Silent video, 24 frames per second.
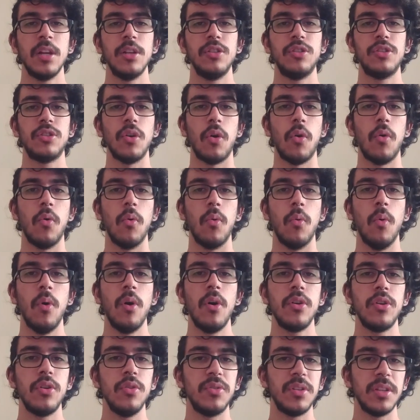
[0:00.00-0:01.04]
So
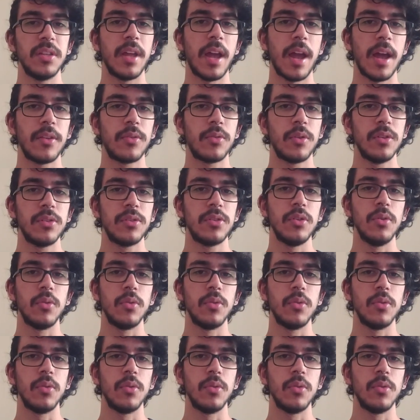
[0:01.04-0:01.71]
using the address,